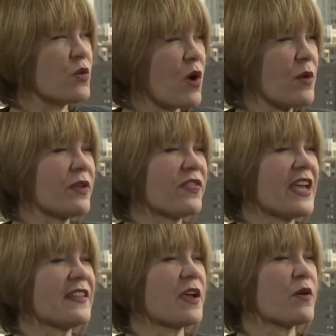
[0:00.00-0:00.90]
One would
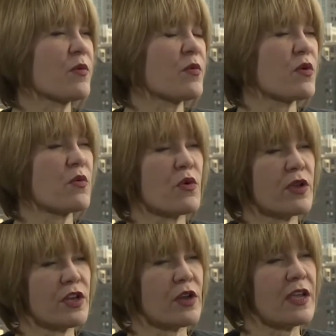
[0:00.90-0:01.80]
think they were,
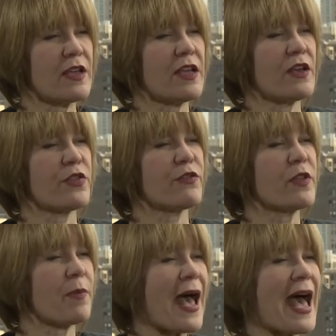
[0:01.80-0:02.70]
you know, through
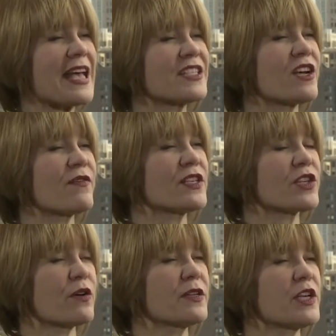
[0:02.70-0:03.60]
the past of this
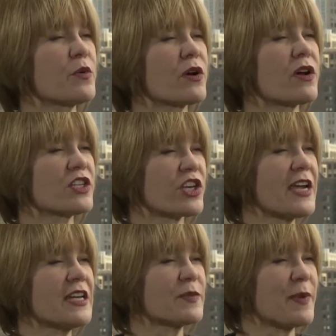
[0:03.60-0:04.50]
currency war on
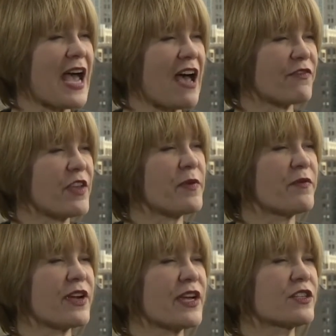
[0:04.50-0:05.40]
China's behalf, they've been
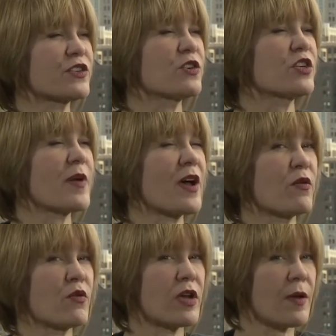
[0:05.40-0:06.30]
very concerned
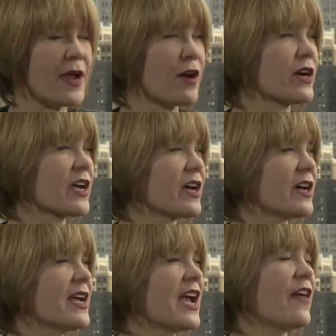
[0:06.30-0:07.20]
about
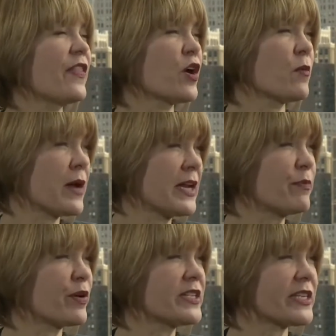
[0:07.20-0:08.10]
America and their money
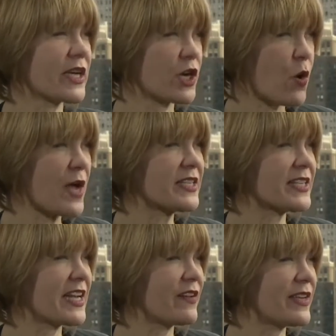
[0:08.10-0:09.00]
printing and
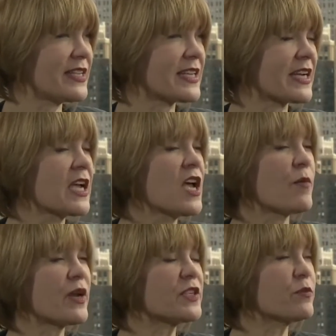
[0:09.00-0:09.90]
quantitative easing.
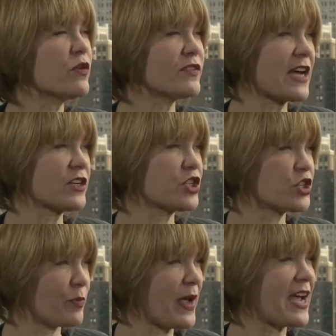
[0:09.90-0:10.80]
But it's moved down to
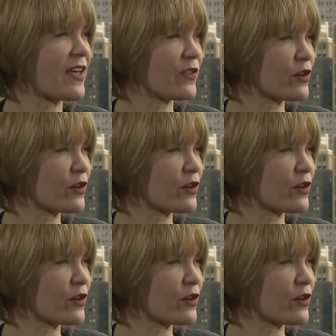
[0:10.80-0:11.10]
Japan.